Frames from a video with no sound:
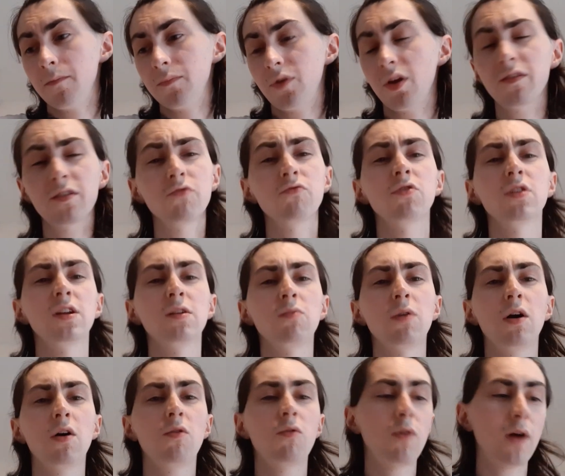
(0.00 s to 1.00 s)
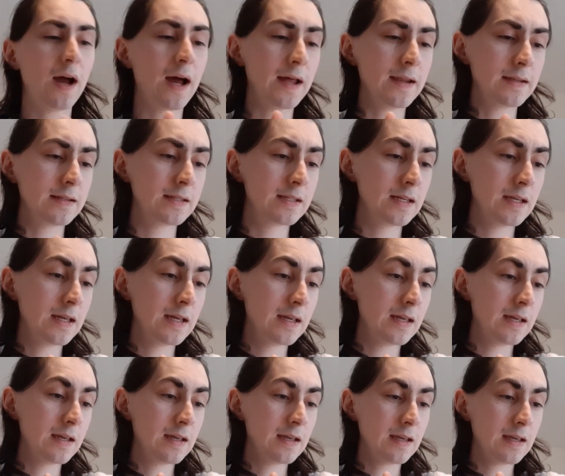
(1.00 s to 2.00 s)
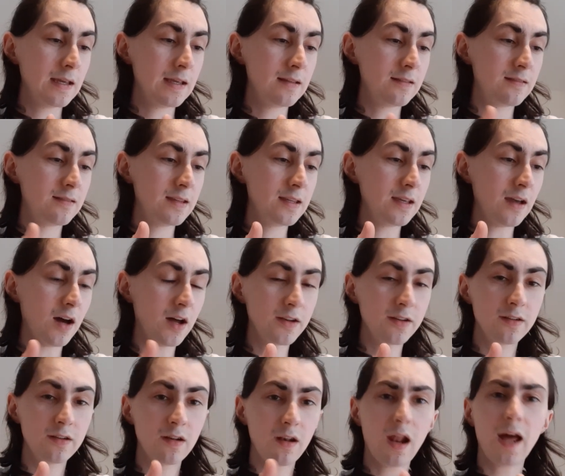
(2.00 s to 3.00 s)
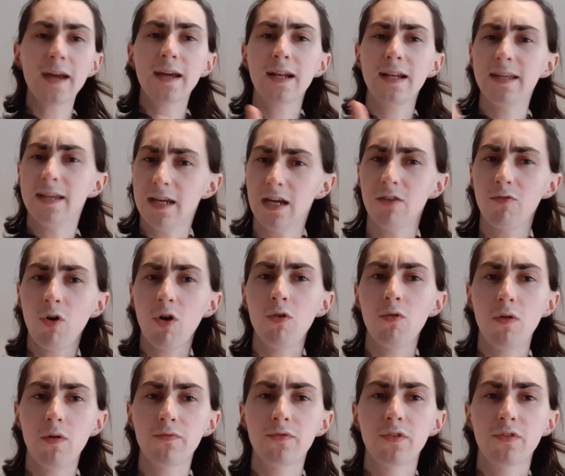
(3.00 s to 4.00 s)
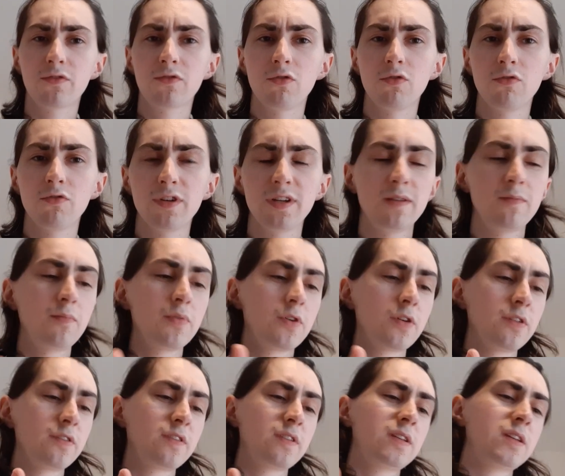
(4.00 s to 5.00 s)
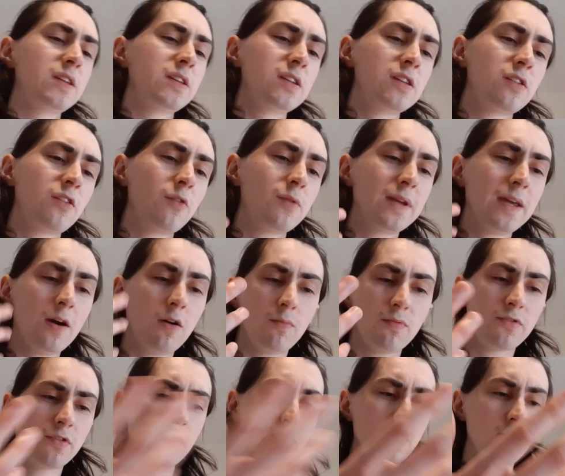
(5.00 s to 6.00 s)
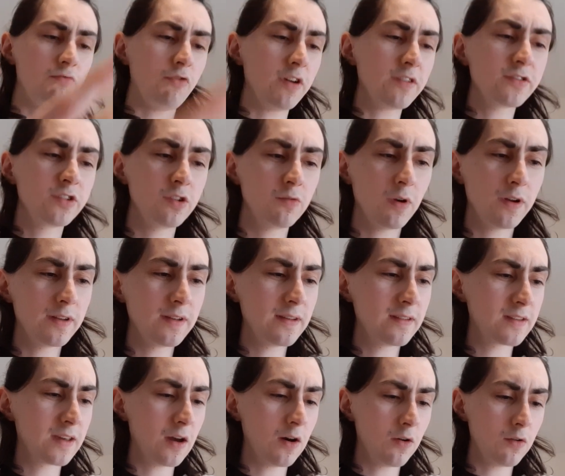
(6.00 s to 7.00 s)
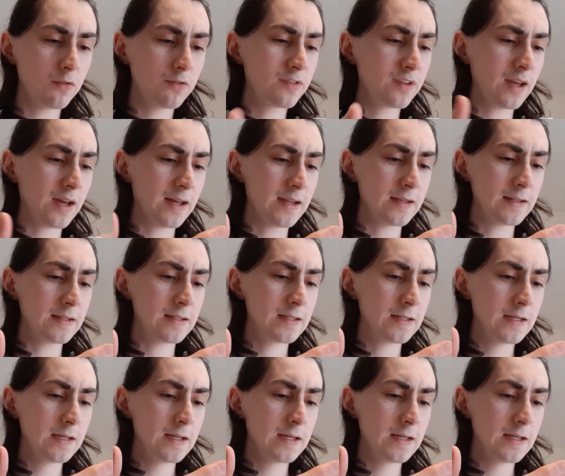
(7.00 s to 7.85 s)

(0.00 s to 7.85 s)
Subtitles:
Does it really well, and he's the unlikely hero of the story because he helps to rescue one of these girls, and